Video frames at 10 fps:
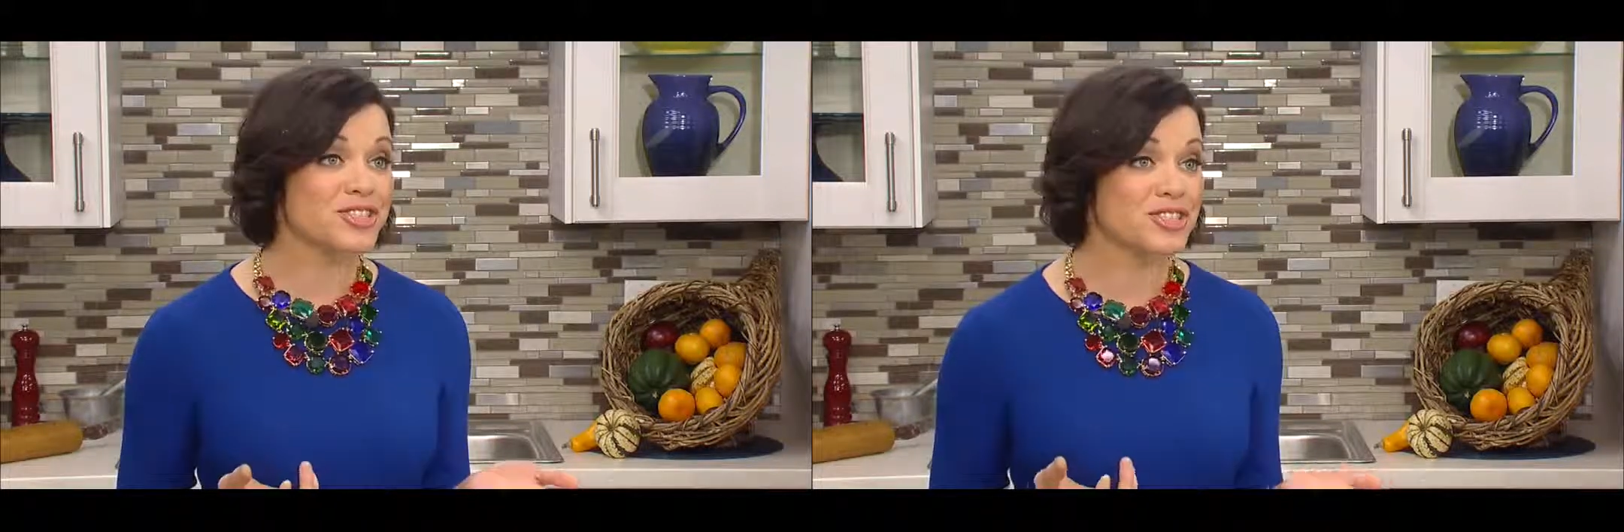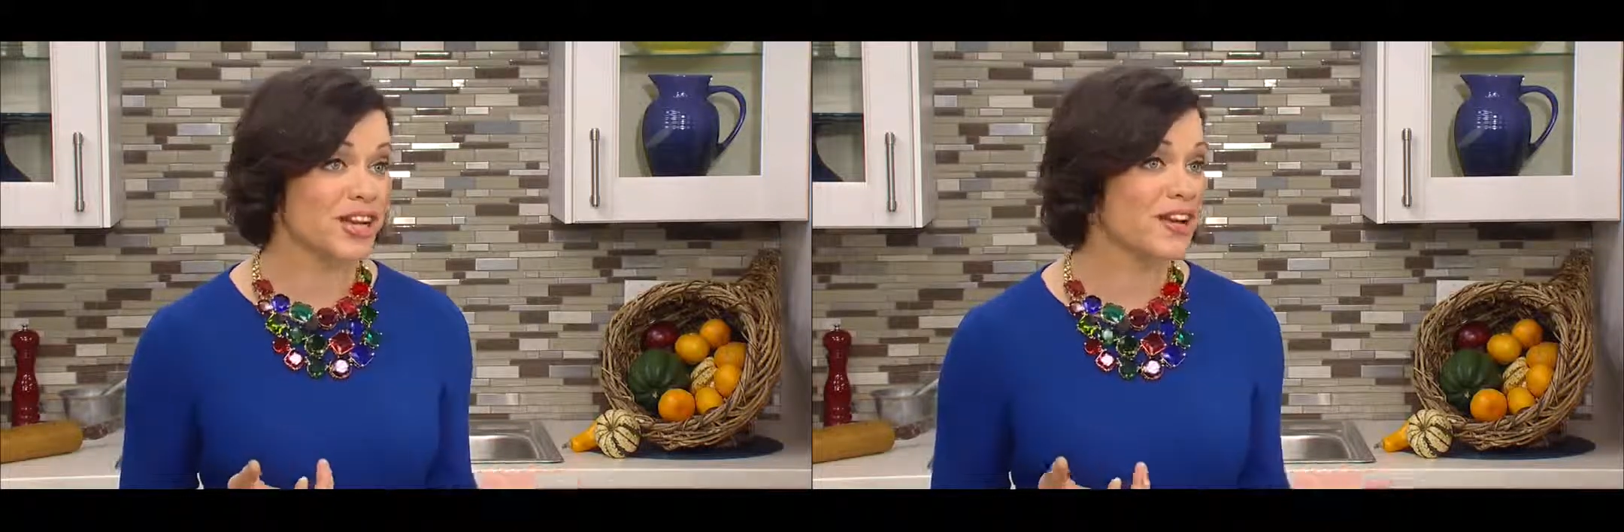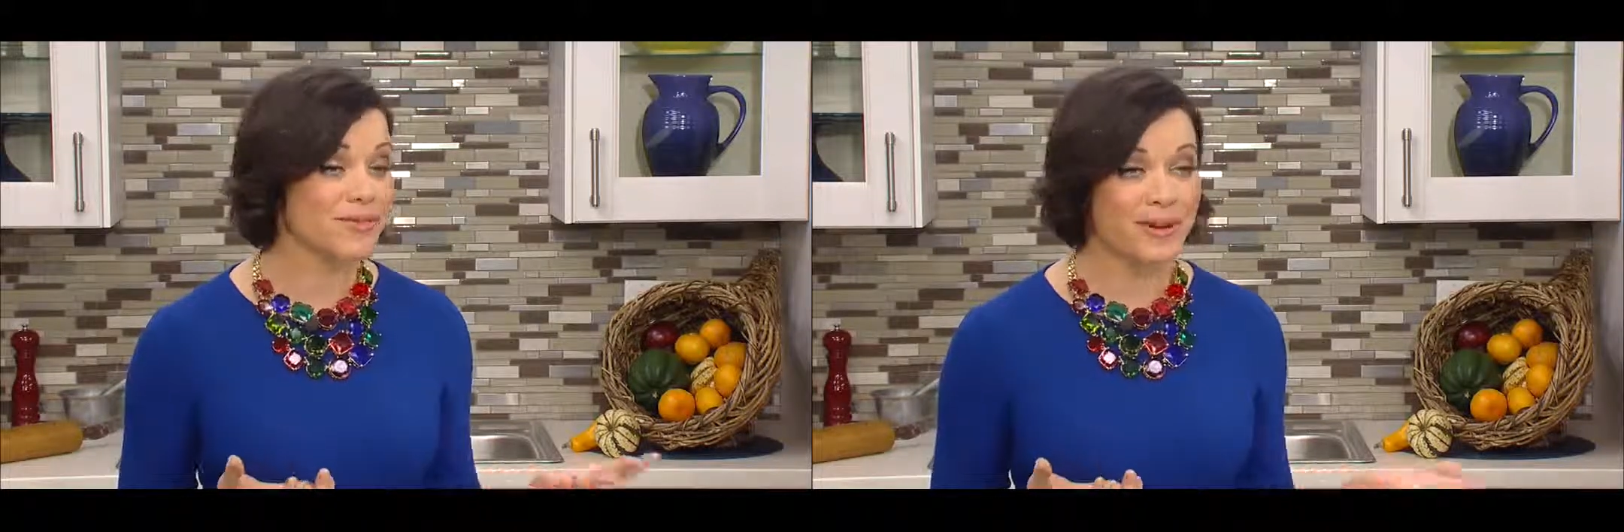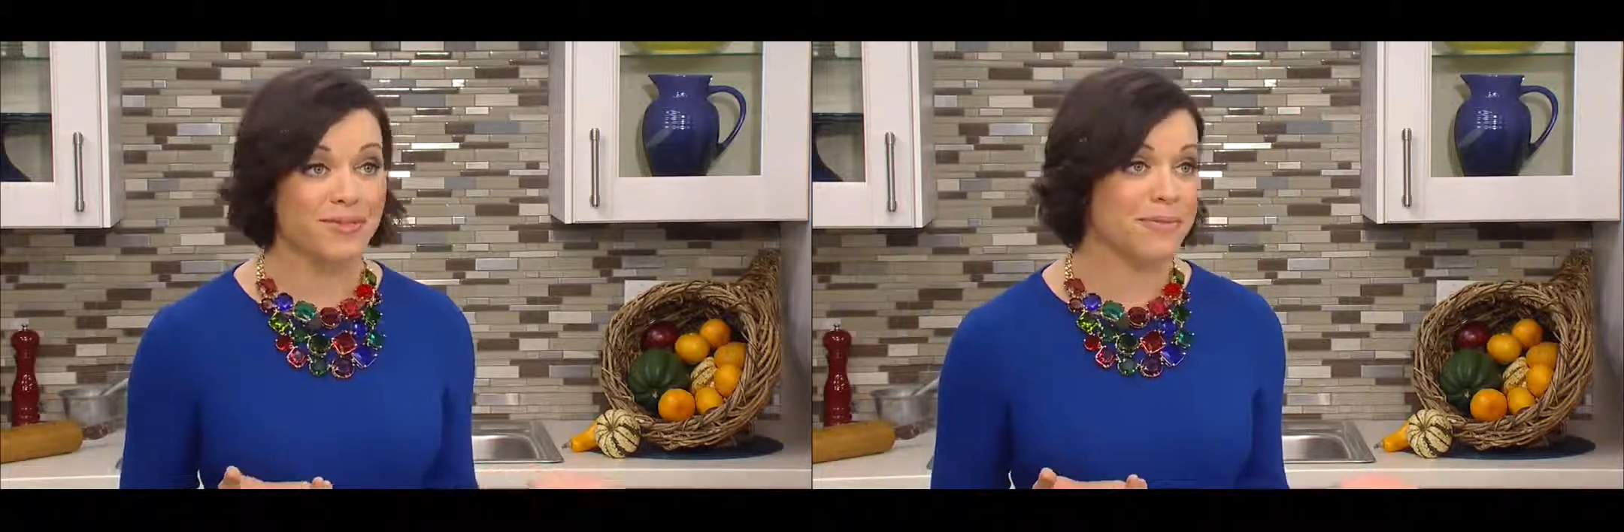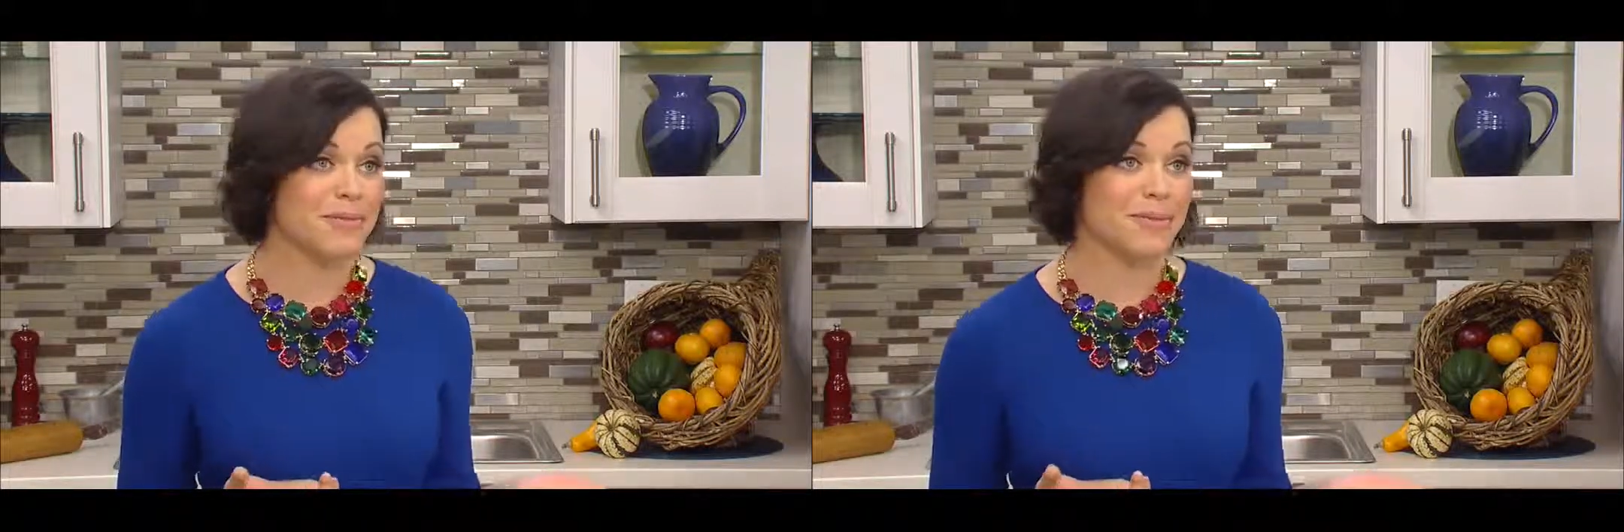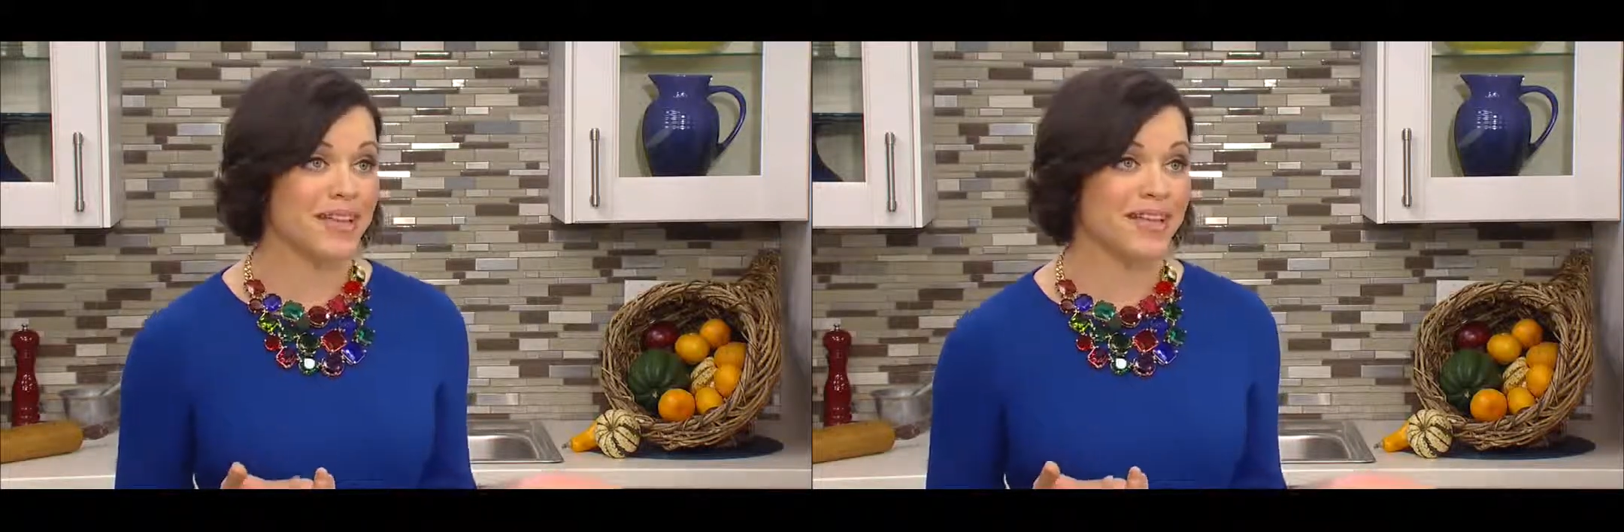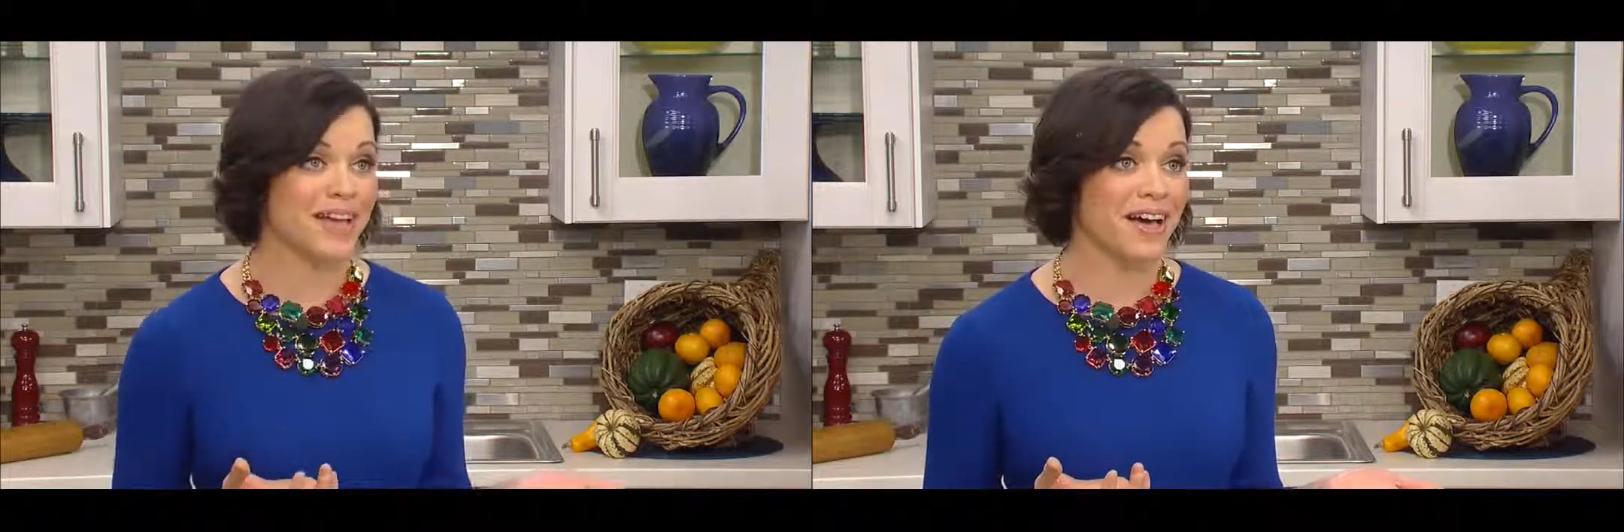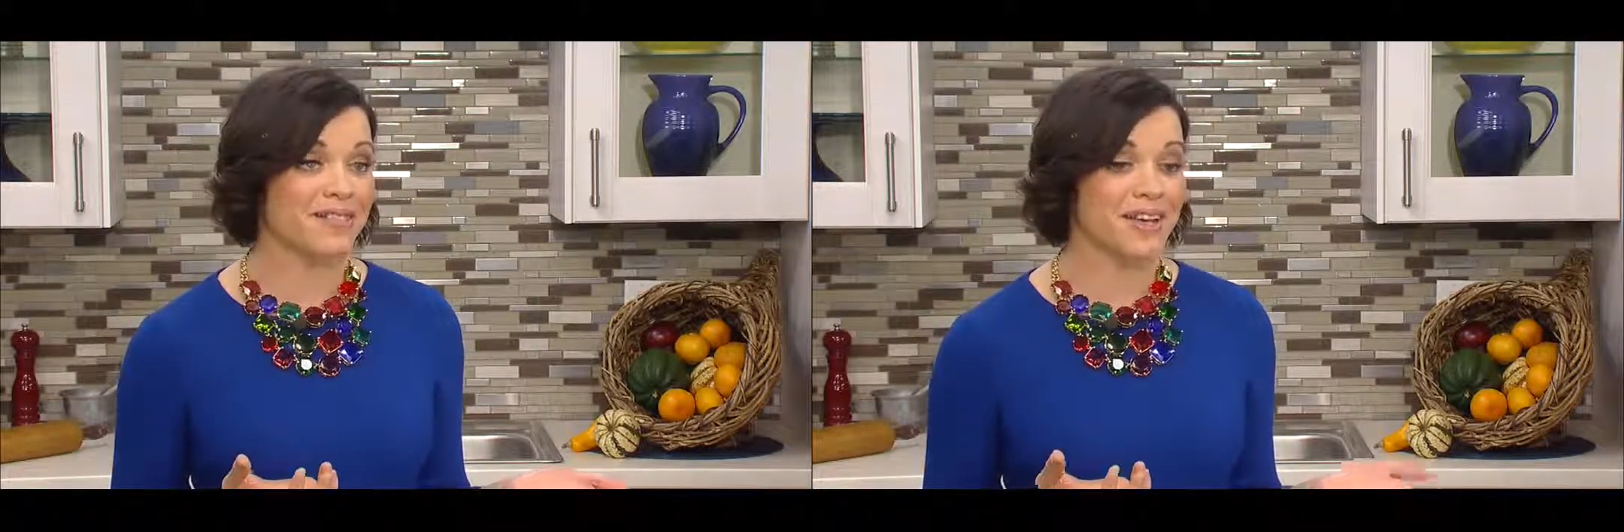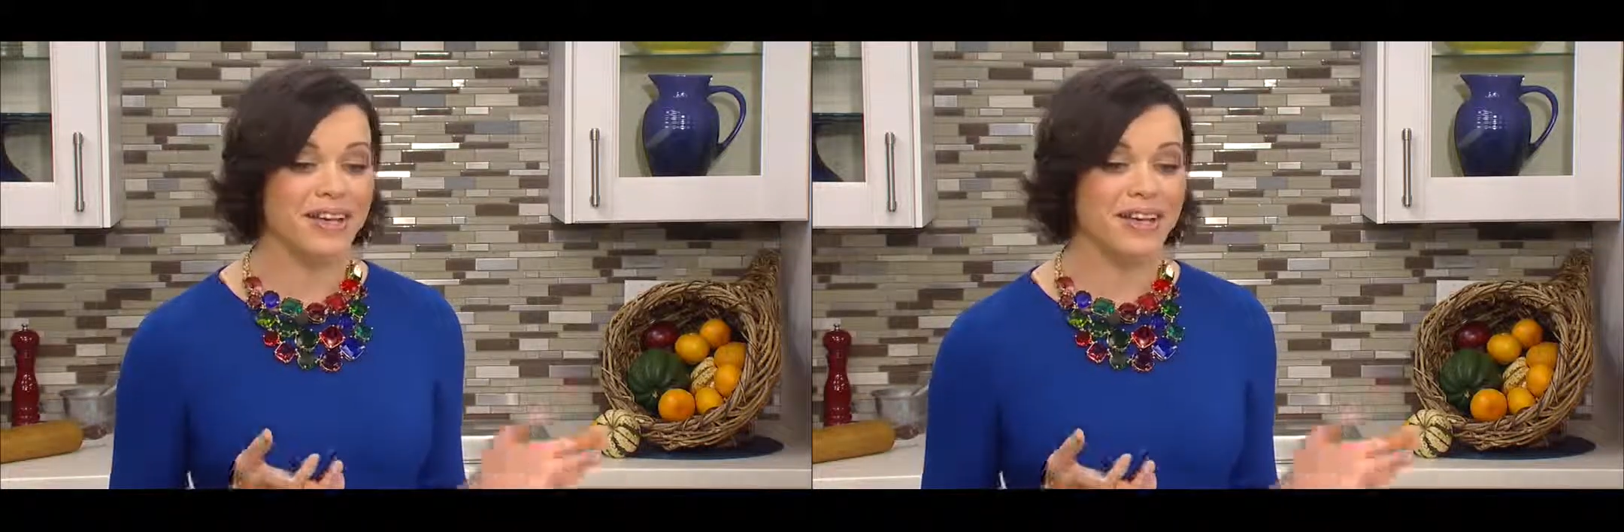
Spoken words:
share with people I love.